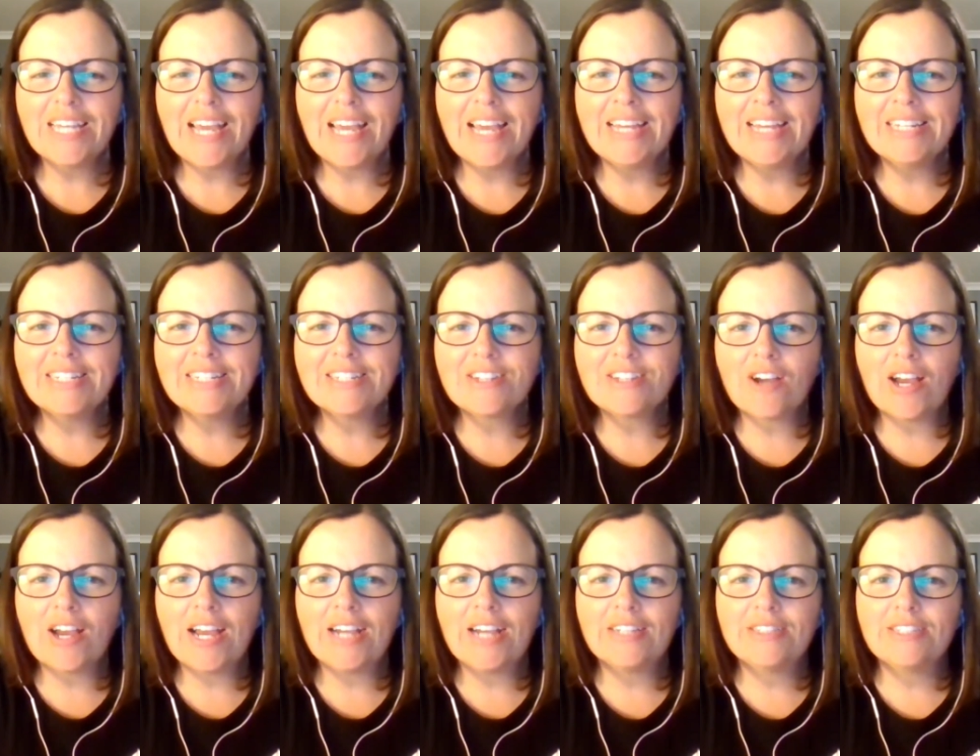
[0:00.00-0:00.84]
and
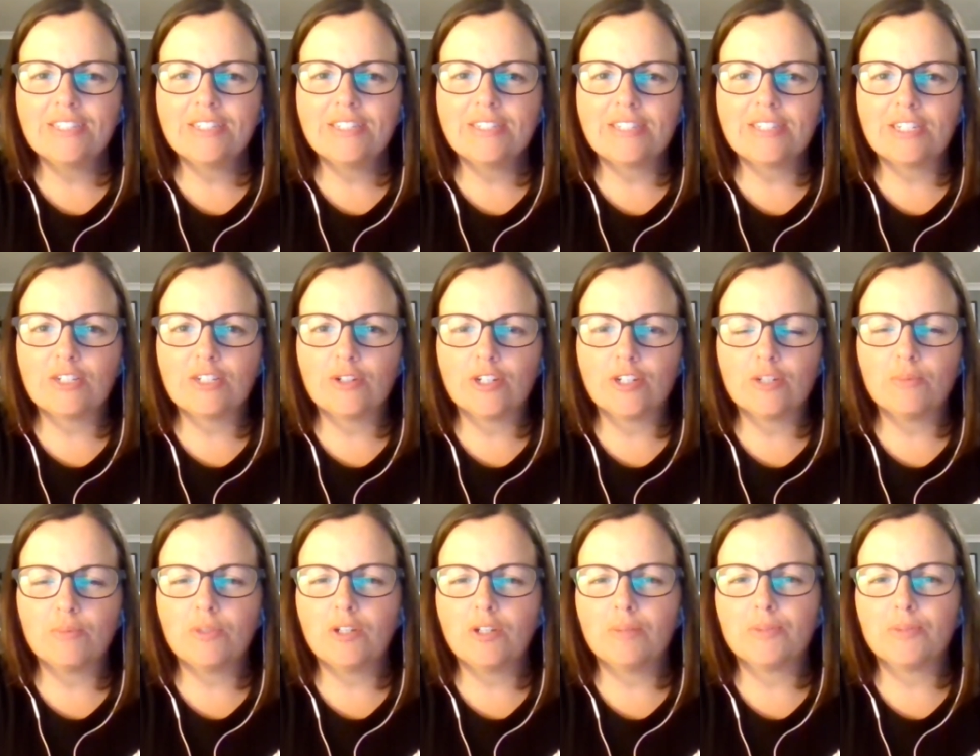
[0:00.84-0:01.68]
I had this
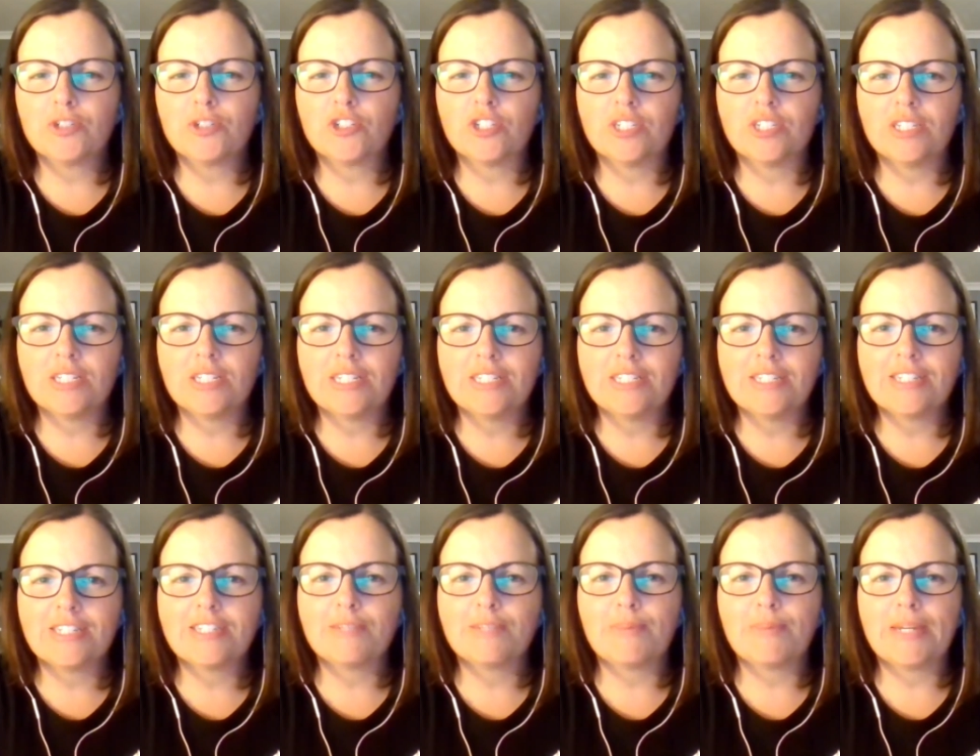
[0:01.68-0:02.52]
incredible opportunity
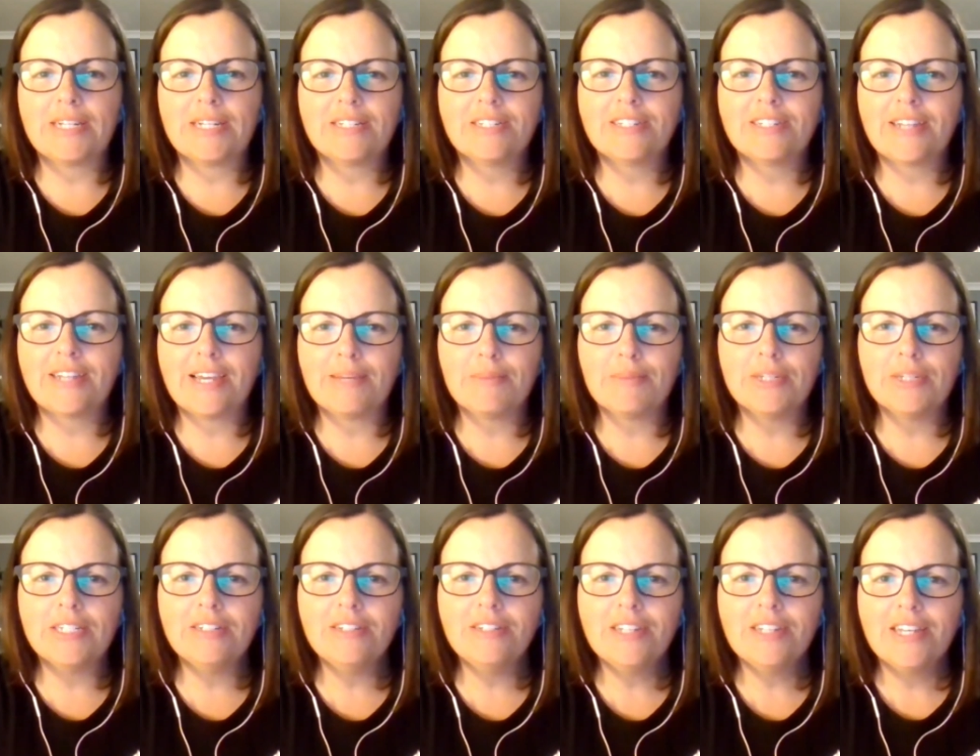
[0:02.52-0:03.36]
to speak to
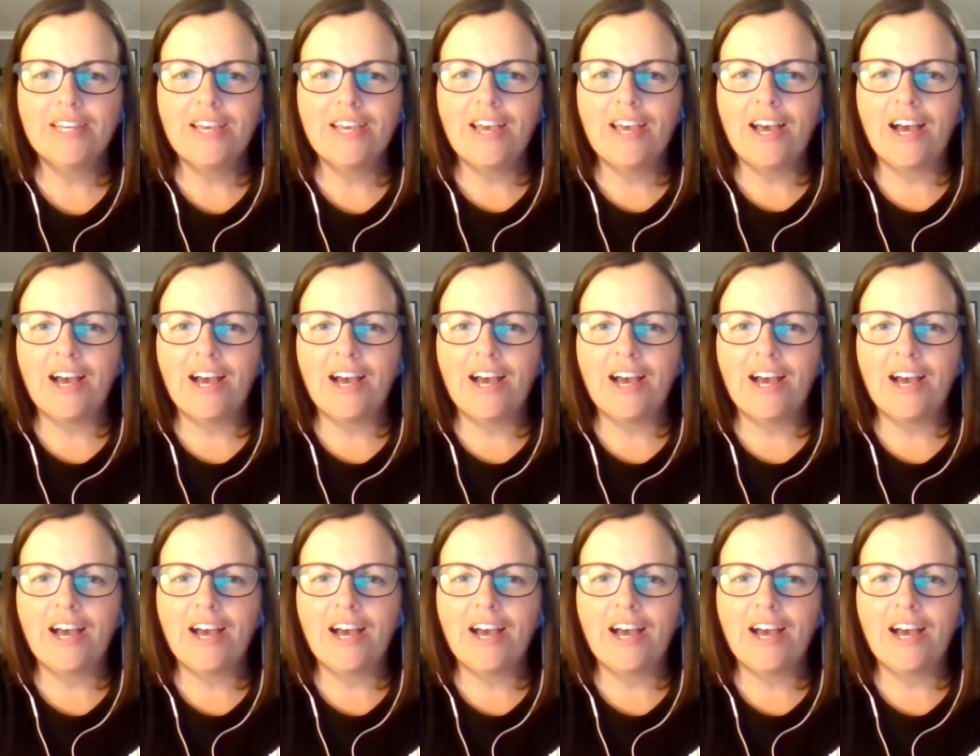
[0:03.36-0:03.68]
Damien.